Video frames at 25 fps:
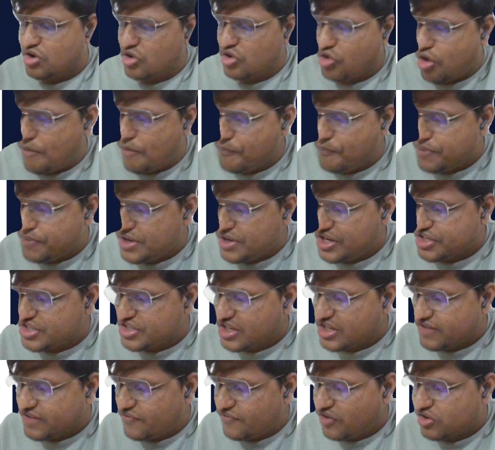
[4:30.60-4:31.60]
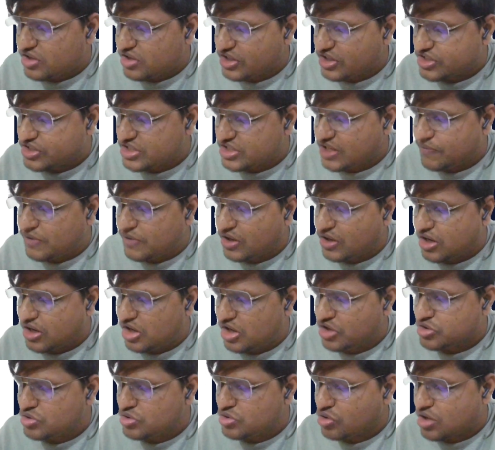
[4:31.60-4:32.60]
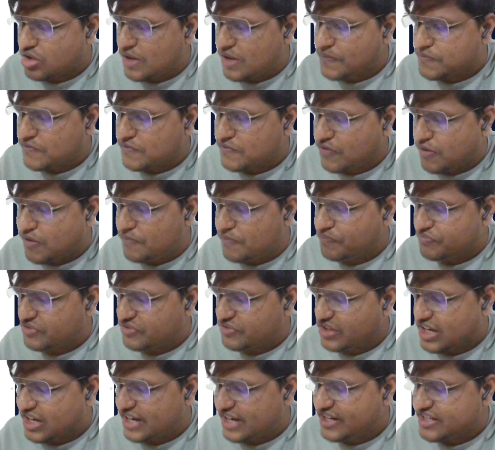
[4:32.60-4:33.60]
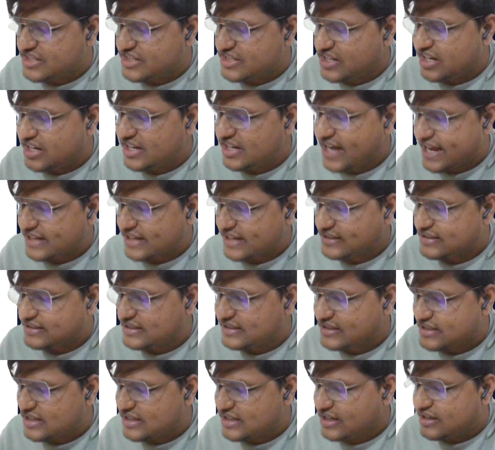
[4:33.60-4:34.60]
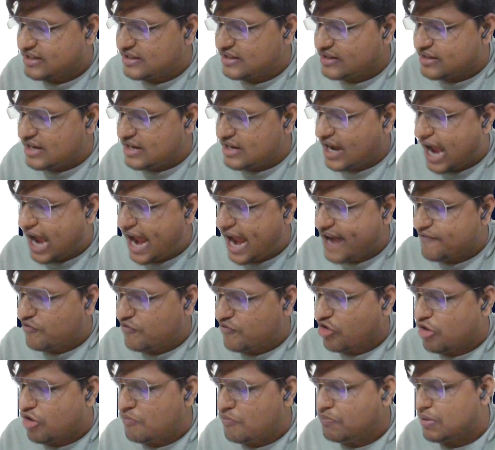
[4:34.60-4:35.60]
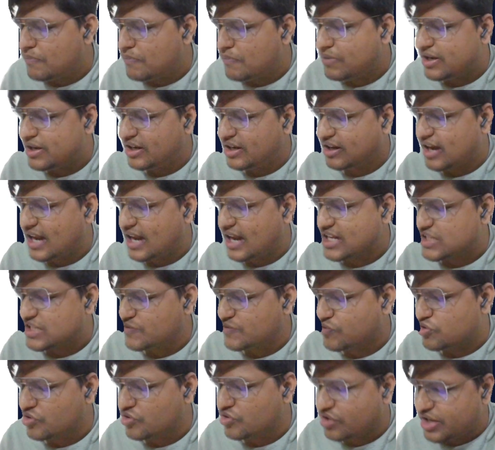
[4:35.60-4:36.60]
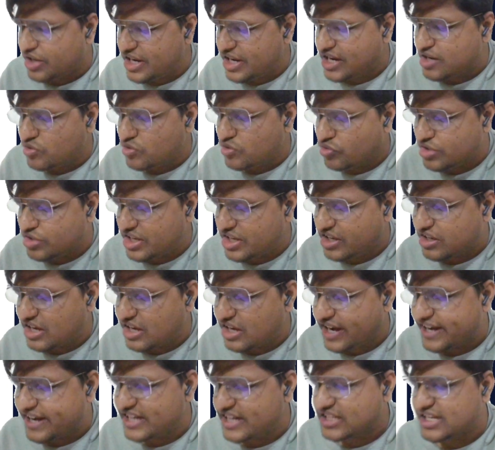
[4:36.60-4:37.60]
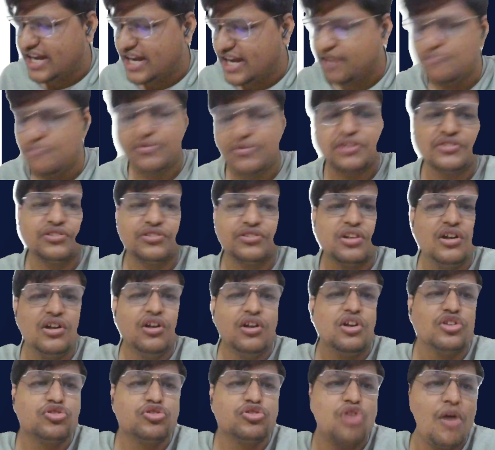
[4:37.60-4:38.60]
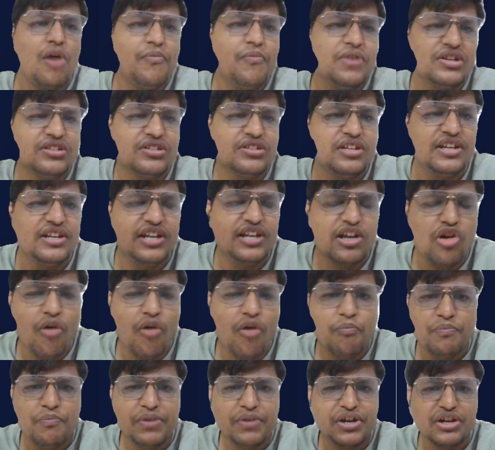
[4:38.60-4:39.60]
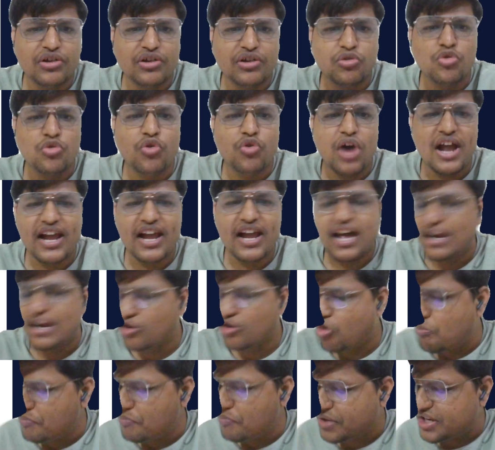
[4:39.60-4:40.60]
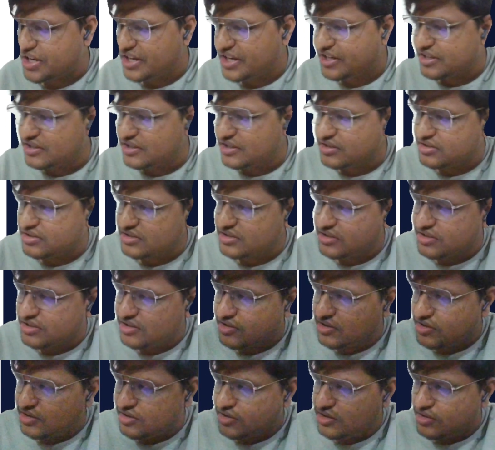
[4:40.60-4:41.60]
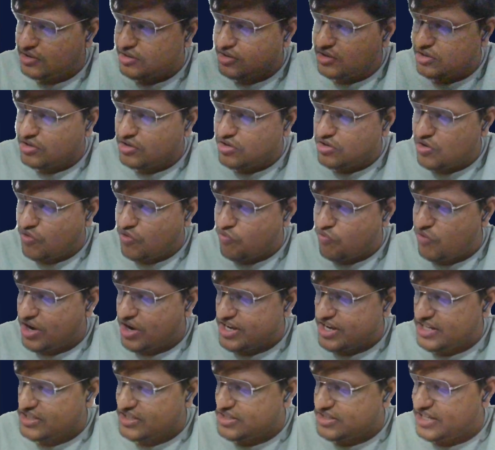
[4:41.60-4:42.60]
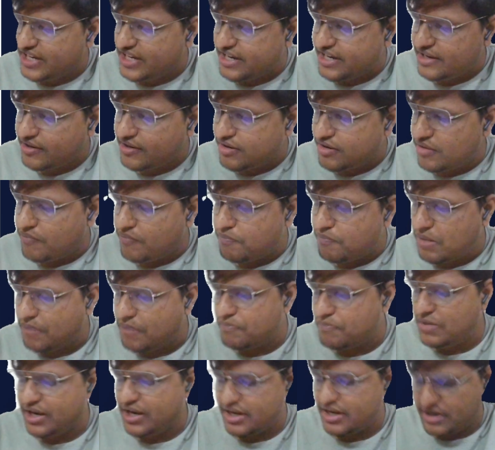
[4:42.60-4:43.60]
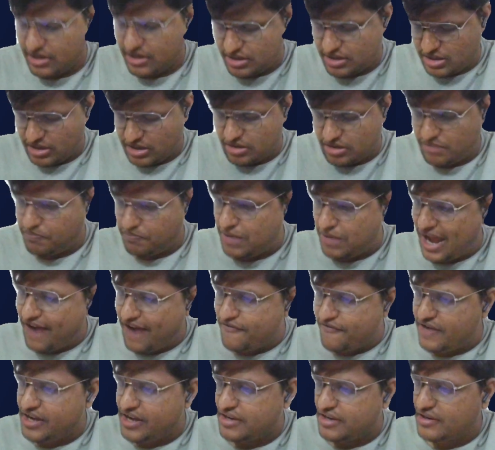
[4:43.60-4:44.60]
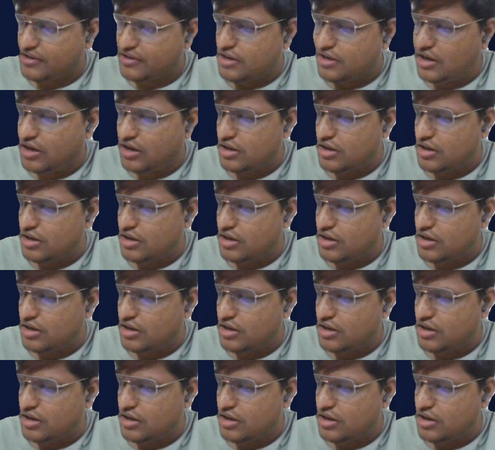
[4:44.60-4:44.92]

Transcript: Competition for customer also comes from traditional taxis and from public transport, including trains and bus. So obviously the competitor who are our competitors? One is the public private